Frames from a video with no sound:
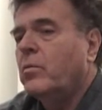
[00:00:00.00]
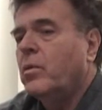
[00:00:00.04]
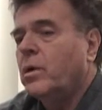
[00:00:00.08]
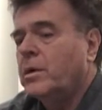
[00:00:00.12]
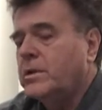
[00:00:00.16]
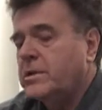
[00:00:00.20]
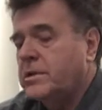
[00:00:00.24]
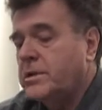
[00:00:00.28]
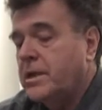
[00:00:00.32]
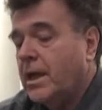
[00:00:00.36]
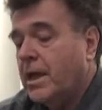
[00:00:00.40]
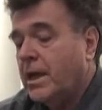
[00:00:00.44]

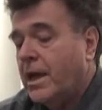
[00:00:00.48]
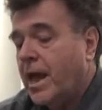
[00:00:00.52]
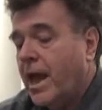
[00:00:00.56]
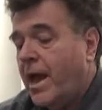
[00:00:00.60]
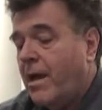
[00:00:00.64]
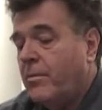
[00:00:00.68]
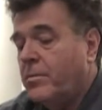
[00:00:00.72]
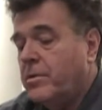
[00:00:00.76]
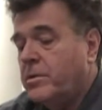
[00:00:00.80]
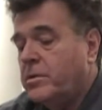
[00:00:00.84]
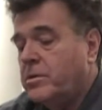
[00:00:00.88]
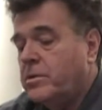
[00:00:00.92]
Once that
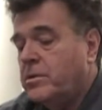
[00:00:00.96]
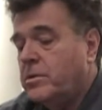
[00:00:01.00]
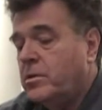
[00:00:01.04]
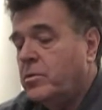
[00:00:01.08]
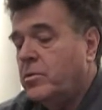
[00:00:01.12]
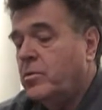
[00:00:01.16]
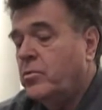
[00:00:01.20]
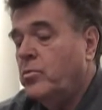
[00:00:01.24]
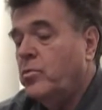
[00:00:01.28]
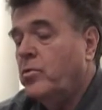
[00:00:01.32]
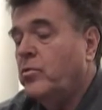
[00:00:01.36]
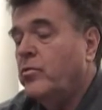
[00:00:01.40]
happens,
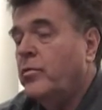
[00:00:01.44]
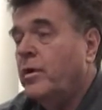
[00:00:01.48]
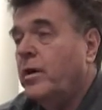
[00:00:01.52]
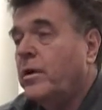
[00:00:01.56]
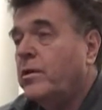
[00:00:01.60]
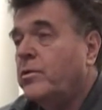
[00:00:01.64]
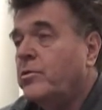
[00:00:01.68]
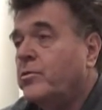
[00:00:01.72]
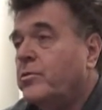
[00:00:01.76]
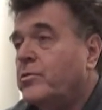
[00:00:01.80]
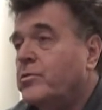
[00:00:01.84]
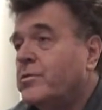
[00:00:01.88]
then you move
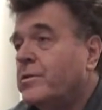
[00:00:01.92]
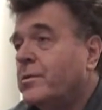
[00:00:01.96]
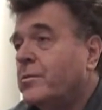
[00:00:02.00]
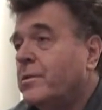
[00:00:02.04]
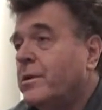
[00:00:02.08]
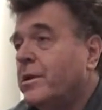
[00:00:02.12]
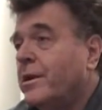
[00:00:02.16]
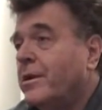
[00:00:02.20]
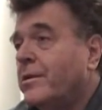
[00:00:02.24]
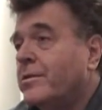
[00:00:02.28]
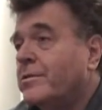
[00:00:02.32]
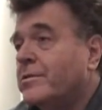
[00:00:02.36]
on and do
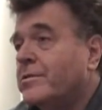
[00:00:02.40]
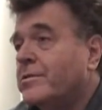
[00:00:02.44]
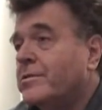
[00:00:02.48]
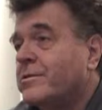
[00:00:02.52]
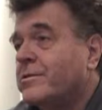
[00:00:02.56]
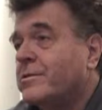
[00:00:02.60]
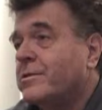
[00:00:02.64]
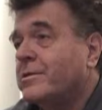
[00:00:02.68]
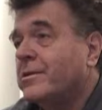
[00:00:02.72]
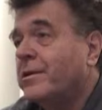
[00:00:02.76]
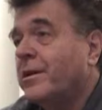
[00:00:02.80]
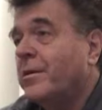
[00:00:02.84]
something
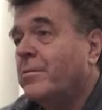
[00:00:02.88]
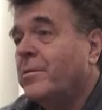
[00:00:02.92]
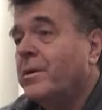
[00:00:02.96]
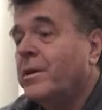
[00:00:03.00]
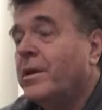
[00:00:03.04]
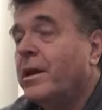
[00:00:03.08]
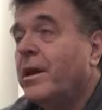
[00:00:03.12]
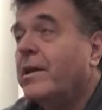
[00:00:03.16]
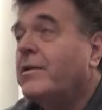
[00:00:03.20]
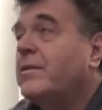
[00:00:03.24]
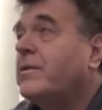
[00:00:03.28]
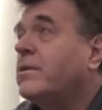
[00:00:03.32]
else. I
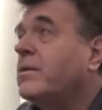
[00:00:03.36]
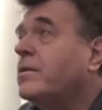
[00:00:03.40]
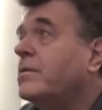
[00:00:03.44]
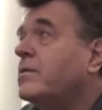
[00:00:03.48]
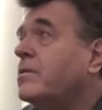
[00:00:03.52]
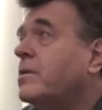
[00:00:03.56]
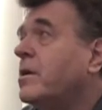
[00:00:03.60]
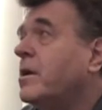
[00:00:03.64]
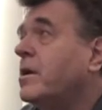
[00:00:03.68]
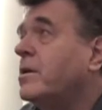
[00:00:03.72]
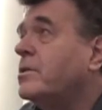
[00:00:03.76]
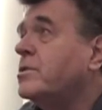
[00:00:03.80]
mean, I
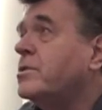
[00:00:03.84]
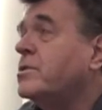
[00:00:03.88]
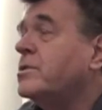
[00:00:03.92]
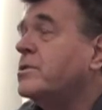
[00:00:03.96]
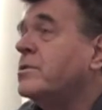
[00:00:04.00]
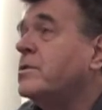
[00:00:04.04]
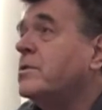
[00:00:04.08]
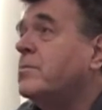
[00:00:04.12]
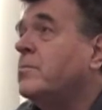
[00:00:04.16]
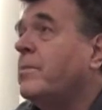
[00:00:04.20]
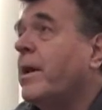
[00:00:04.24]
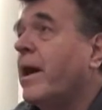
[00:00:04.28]

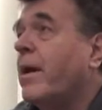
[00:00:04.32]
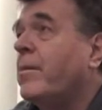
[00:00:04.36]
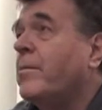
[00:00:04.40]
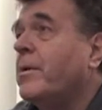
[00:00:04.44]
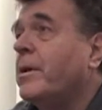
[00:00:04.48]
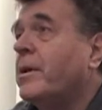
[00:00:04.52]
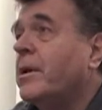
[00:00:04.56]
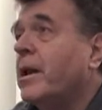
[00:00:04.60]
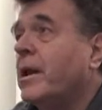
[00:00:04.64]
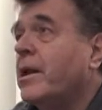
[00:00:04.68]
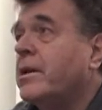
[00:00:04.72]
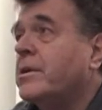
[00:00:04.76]
just did
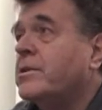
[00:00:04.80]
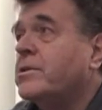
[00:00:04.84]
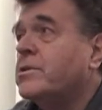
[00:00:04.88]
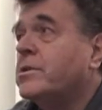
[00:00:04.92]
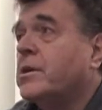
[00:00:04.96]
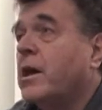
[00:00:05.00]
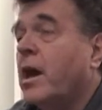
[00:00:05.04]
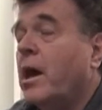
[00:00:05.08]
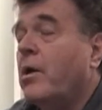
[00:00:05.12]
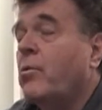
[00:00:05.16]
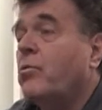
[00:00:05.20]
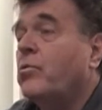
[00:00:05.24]
Batman
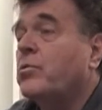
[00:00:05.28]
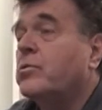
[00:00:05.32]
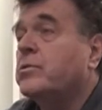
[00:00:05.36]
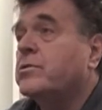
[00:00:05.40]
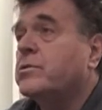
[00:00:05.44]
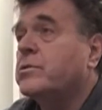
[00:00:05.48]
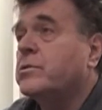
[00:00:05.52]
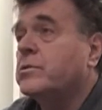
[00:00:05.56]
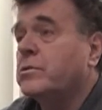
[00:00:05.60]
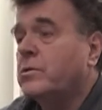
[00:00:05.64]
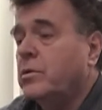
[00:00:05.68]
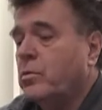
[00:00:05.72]
Odyssey.
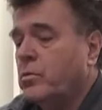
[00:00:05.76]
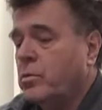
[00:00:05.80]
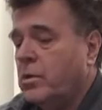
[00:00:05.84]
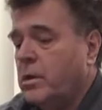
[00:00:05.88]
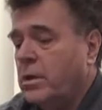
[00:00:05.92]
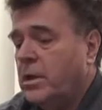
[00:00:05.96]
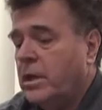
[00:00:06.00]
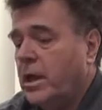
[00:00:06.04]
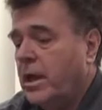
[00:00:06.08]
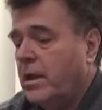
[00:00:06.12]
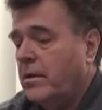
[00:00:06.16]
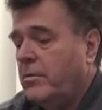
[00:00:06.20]
There were
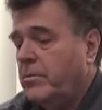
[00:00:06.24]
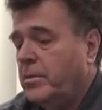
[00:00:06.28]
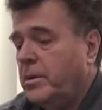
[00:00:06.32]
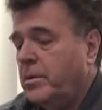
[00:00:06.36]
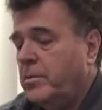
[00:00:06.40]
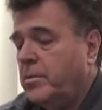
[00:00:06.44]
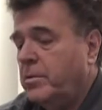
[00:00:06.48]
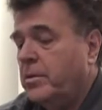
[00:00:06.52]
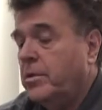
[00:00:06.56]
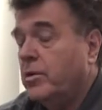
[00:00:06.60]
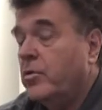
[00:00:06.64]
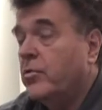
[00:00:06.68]
a lot of
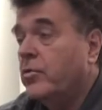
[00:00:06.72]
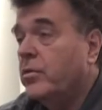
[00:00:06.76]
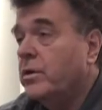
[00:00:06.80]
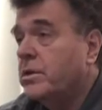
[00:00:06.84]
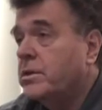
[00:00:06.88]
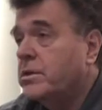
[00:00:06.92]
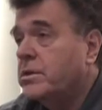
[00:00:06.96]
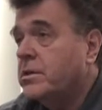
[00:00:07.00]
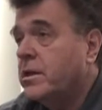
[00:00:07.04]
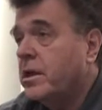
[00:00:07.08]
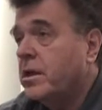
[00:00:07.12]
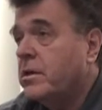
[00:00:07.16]
people that
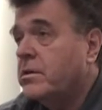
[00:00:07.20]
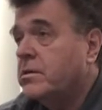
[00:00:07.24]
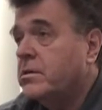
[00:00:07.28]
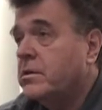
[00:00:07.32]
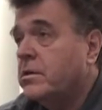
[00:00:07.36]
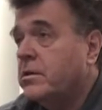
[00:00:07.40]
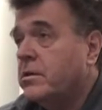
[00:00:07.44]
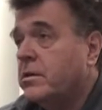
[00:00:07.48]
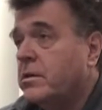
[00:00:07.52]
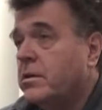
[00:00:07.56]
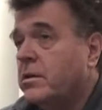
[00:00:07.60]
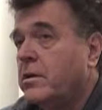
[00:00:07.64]

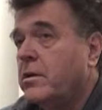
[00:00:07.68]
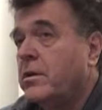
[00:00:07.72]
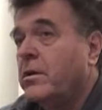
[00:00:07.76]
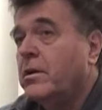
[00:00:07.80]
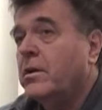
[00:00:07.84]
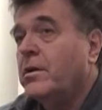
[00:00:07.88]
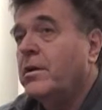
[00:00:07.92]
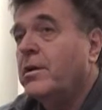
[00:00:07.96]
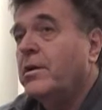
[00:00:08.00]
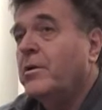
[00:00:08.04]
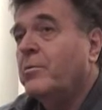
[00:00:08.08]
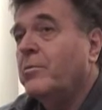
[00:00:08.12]
criticized it,
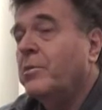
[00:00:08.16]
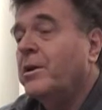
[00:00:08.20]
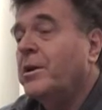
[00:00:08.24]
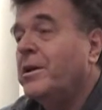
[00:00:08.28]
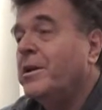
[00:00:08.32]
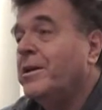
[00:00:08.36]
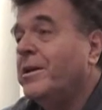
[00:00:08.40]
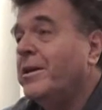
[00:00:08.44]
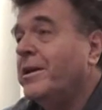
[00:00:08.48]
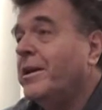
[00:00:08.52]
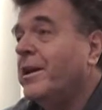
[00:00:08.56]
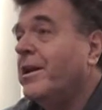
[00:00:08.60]
but
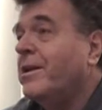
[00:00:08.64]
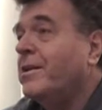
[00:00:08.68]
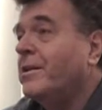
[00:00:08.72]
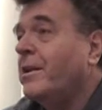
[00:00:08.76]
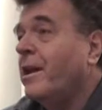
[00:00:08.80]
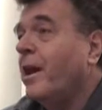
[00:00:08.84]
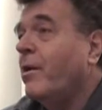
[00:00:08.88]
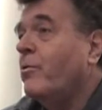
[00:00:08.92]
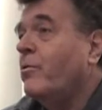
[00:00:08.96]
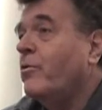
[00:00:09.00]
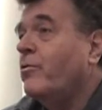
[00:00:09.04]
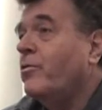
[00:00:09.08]
in the
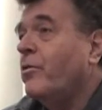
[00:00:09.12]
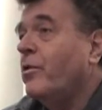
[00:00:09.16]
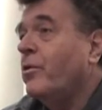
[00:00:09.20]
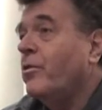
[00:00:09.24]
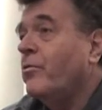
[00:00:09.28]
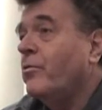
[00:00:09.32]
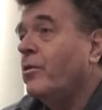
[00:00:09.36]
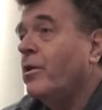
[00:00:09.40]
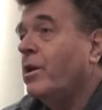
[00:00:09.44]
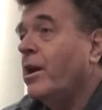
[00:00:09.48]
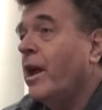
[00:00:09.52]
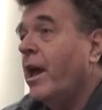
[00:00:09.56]
end, I was
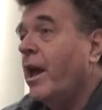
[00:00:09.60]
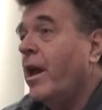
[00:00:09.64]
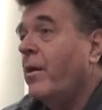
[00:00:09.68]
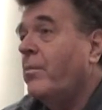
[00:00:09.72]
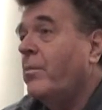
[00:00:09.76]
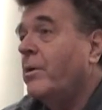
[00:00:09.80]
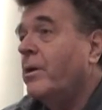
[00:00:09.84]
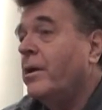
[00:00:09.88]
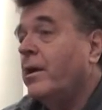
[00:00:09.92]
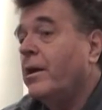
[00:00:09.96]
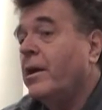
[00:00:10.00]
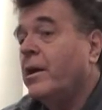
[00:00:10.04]
very, very
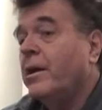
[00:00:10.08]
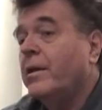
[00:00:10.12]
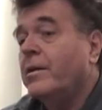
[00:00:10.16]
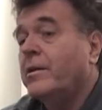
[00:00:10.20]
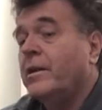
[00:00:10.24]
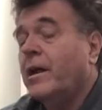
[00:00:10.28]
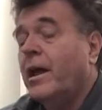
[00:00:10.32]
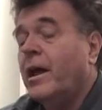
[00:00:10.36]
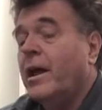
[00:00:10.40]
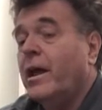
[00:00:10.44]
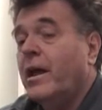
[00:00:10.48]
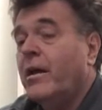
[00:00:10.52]
happy.
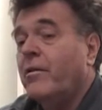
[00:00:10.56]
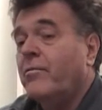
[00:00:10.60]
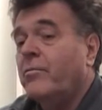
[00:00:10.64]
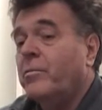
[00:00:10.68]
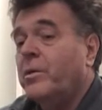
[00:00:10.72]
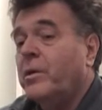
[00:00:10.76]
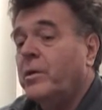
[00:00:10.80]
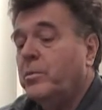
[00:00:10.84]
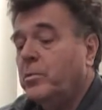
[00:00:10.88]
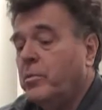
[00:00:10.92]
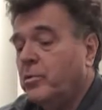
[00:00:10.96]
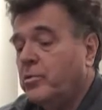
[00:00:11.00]
And I
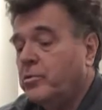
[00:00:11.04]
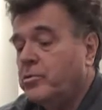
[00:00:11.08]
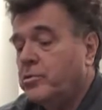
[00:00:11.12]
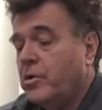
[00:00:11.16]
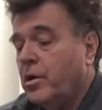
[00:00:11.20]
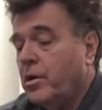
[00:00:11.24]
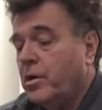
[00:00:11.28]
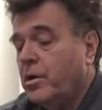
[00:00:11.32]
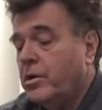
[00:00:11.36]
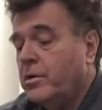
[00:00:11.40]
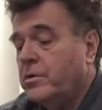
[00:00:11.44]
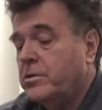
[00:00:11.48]
have people
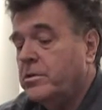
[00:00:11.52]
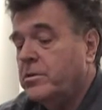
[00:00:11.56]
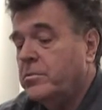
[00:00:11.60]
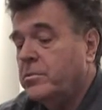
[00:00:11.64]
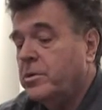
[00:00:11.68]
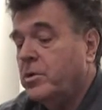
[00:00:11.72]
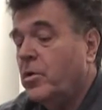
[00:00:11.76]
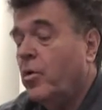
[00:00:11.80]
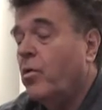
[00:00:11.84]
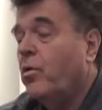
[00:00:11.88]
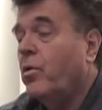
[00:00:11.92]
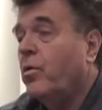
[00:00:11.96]
talking to
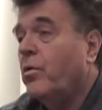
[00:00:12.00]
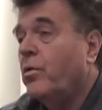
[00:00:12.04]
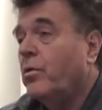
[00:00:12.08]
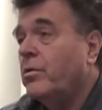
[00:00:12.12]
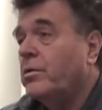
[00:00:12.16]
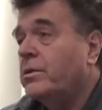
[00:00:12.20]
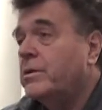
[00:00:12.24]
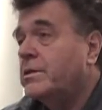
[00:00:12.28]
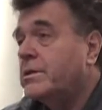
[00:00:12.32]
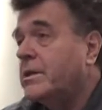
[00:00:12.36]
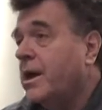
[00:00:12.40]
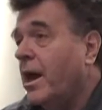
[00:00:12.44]
me
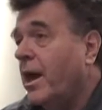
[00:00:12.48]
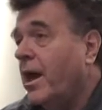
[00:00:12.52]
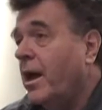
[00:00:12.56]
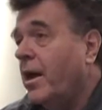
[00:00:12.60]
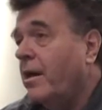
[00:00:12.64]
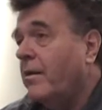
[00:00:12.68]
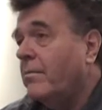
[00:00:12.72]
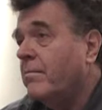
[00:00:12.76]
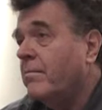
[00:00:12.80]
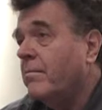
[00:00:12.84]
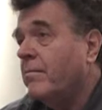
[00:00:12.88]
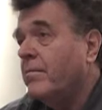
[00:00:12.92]
all the
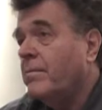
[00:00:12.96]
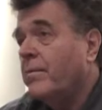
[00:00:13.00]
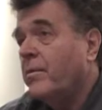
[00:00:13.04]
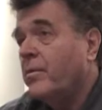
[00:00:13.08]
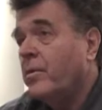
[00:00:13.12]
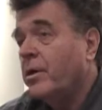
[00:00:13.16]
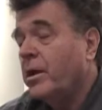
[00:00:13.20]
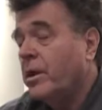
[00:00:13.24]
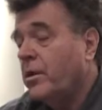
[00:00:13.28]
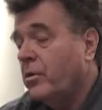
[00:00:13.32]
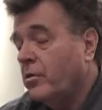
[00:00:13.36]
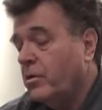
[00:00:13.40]
time
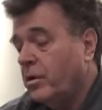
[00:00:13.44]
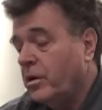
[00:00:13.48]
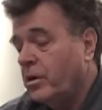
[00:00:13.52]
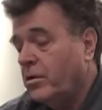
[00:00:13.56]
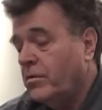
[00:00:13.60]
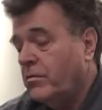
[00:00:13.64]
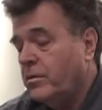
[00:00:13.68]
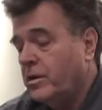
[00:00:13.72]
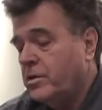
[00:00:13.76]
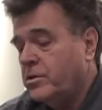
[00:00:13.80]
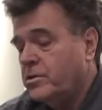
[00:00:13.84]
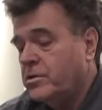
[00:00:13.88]
when I go to
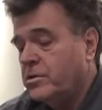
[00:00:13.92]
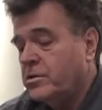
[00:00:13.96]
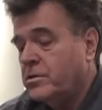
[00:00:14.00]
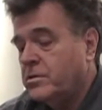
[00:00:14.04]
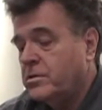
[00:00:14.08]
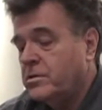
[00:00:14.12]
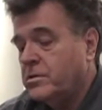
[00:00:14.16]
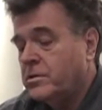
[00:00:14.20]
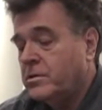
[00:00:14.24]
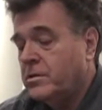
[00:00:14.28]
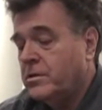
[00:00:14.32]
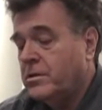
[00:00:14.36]

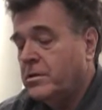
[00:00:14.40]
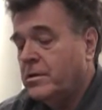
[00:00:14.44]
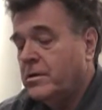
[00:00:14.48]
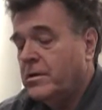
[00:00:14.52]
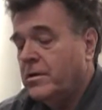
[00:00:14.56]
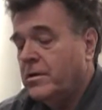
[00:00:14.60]
conventions,